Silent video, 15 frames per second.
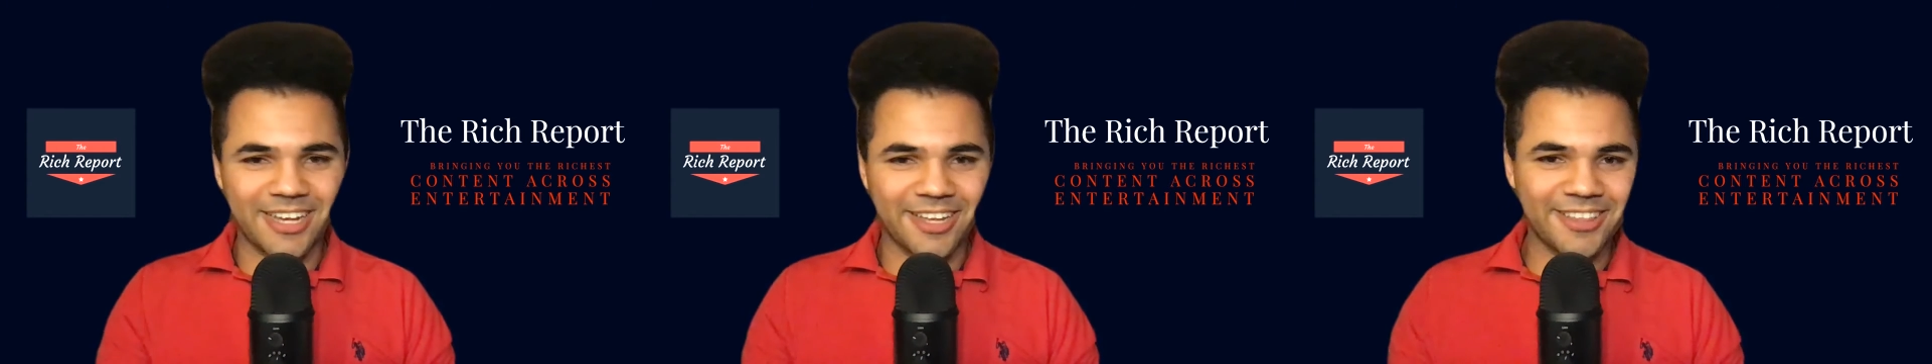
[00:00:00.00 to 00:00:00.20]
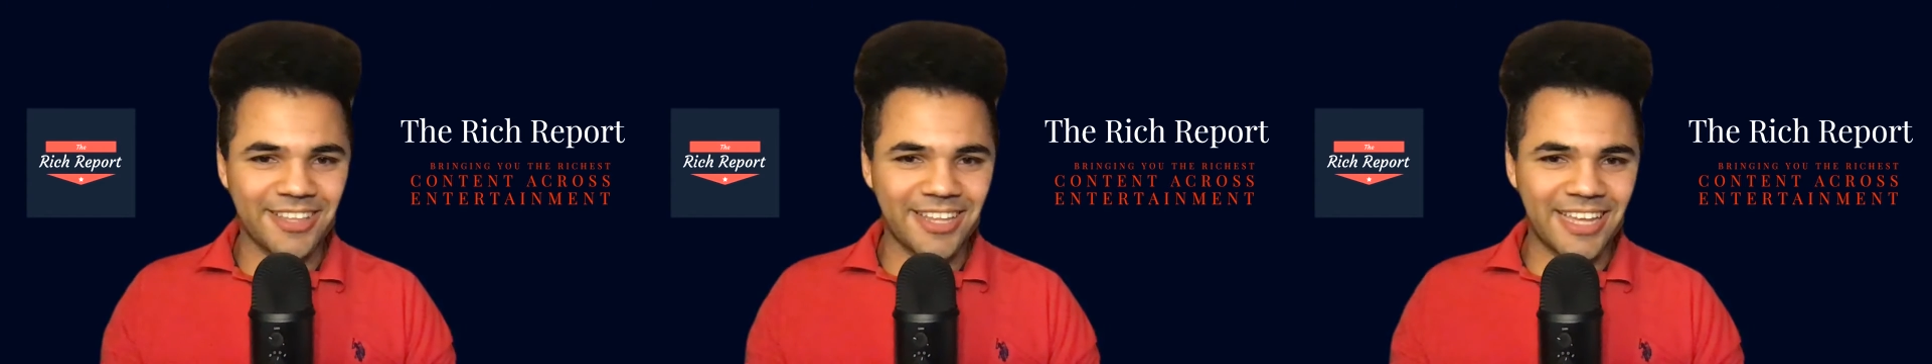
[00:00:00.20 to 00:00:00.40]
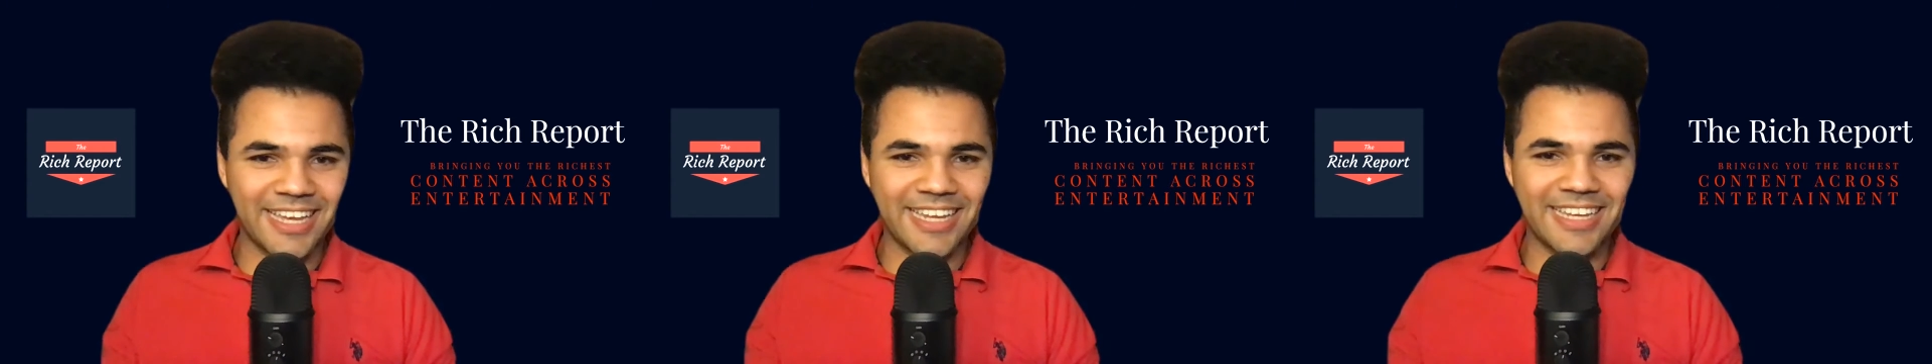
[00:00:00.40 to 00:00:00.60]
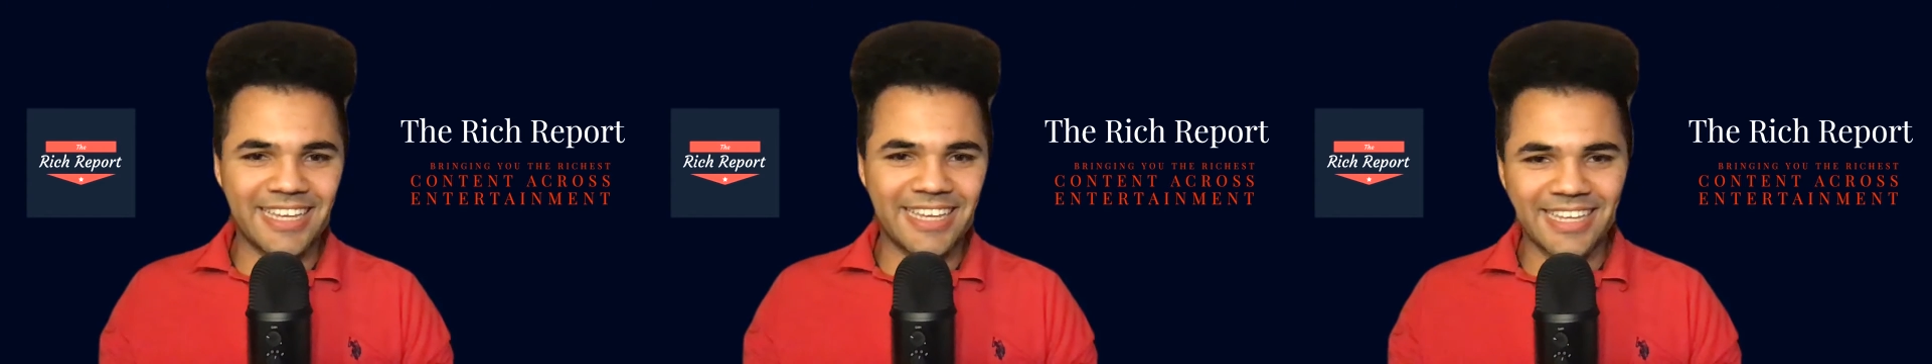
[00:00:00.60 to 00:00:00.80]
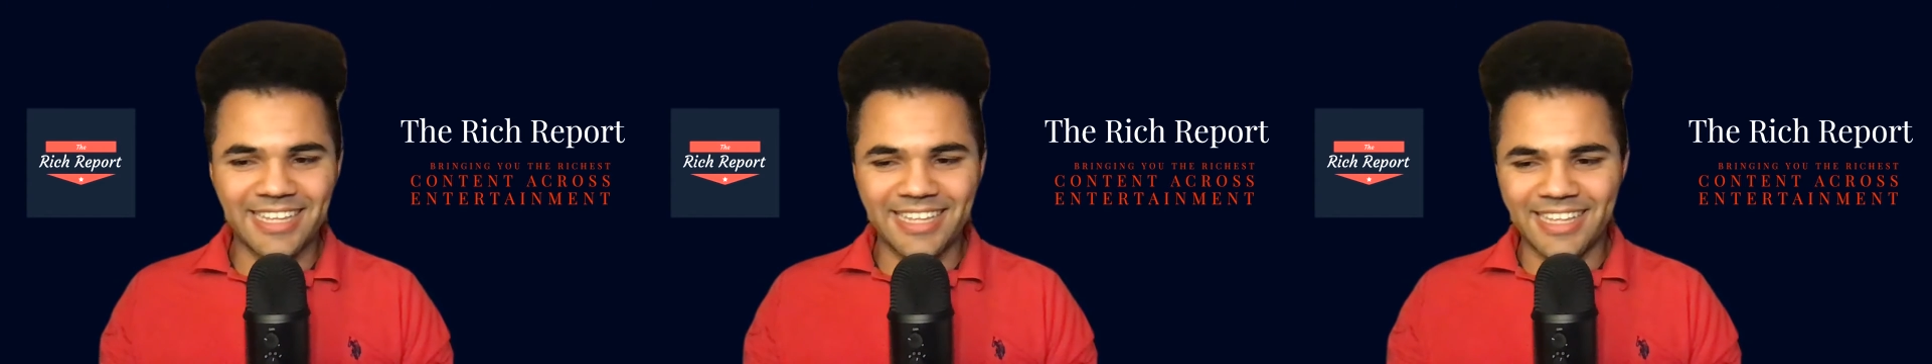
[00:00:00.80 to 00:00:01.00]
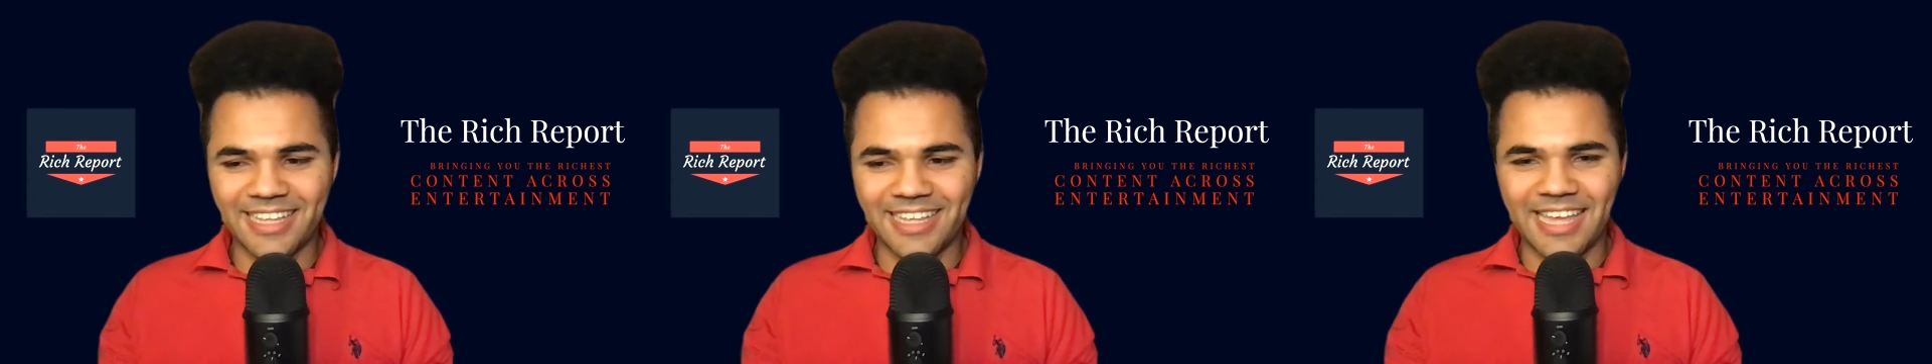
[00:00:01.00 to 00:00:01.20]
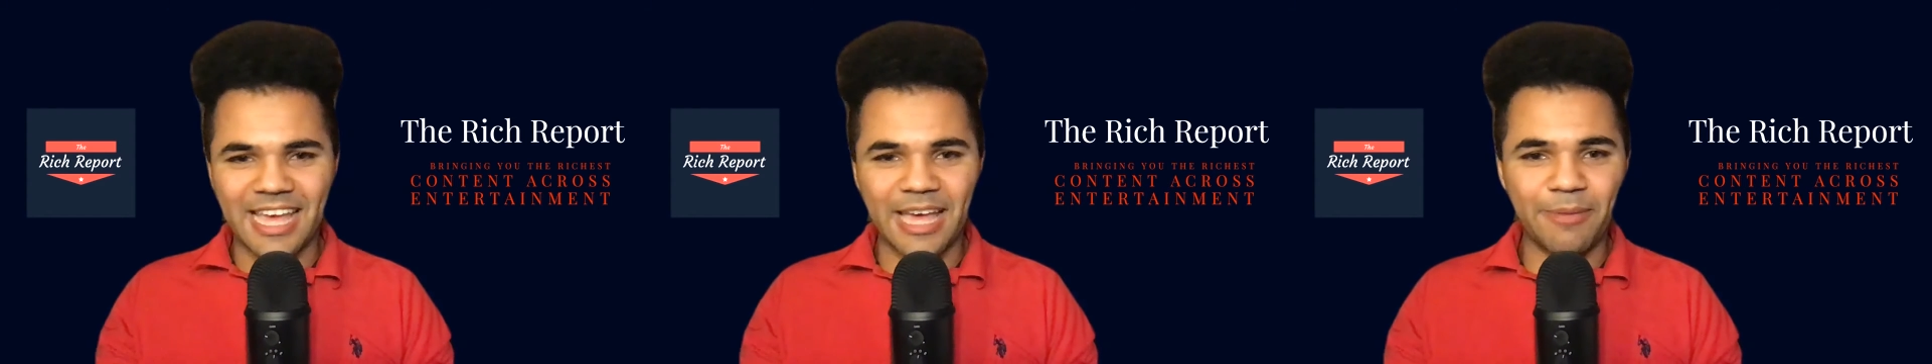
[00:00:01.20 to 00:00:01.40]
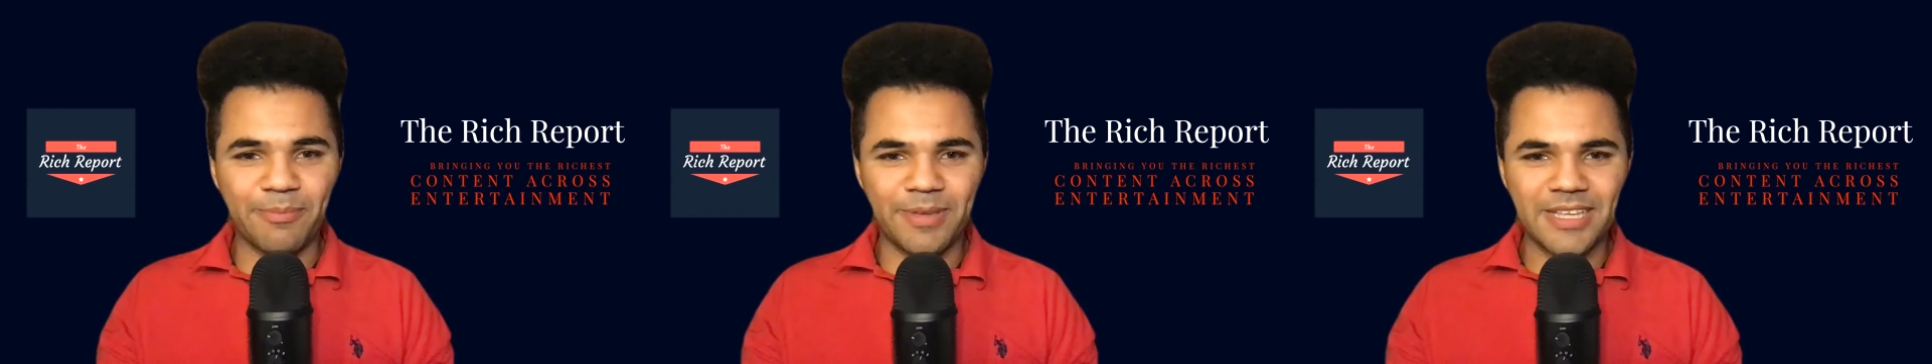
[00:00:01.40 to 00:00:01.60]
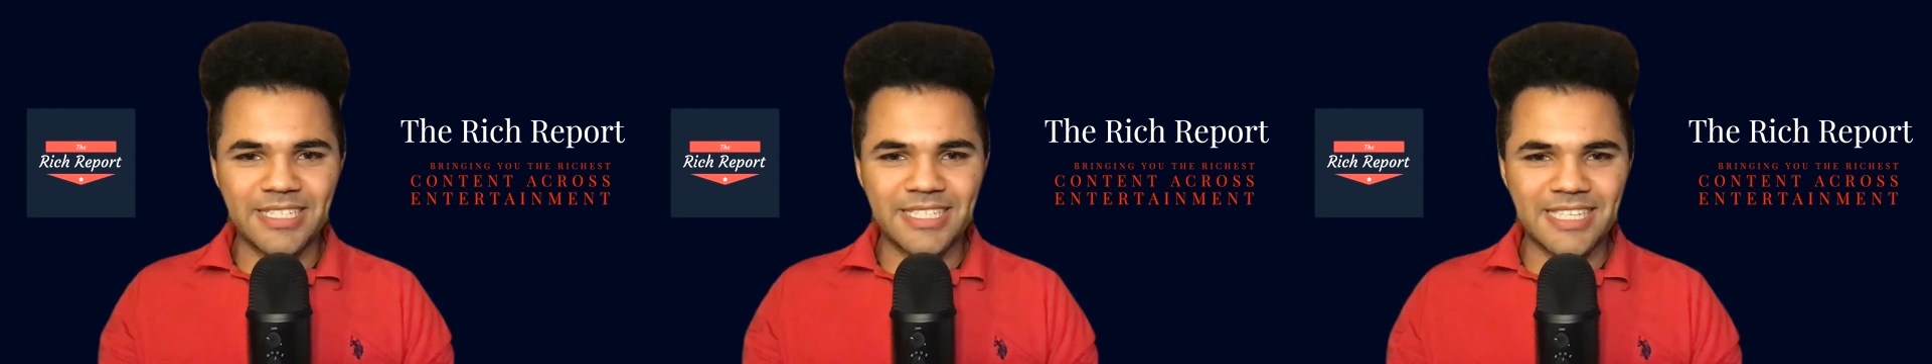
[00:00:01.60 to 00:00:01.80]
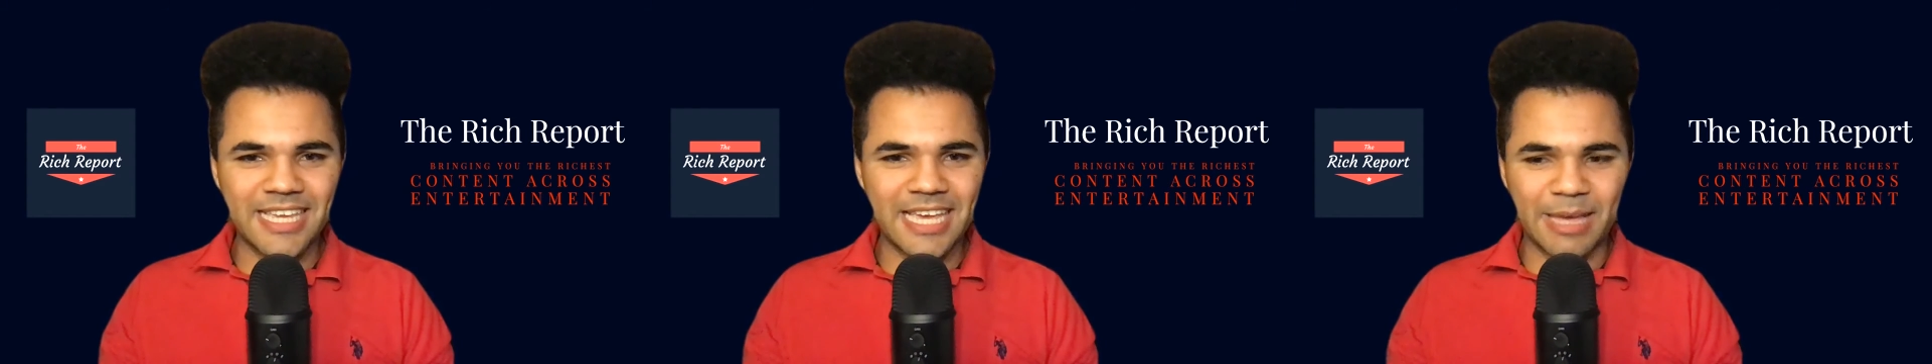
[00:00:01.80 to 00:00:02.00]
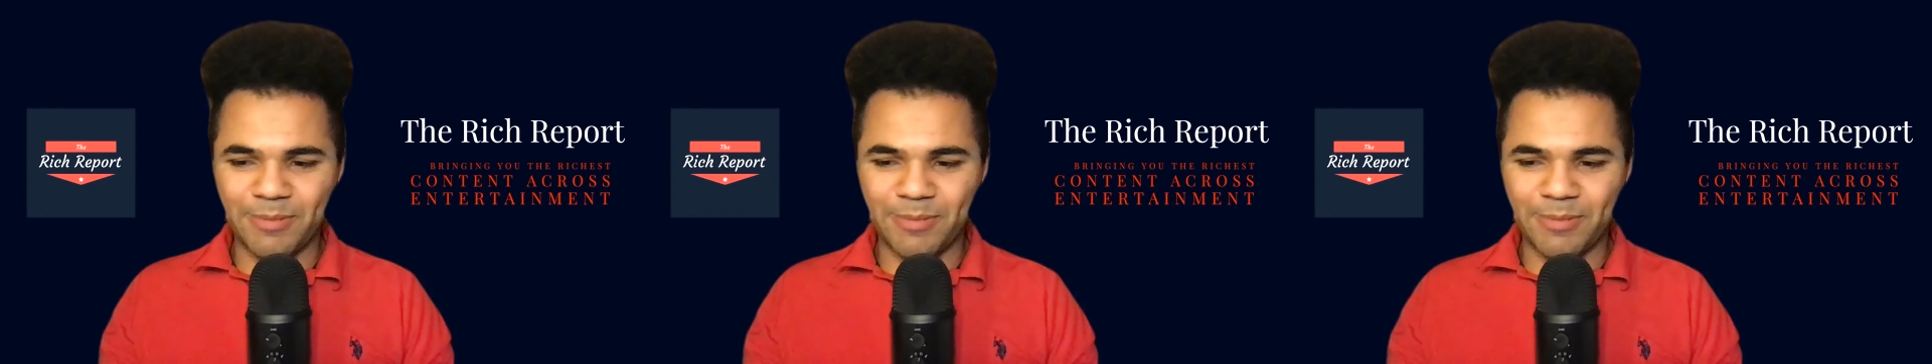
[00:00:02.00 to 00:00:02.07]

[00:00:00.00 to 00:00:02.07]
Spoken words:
unlike NBC.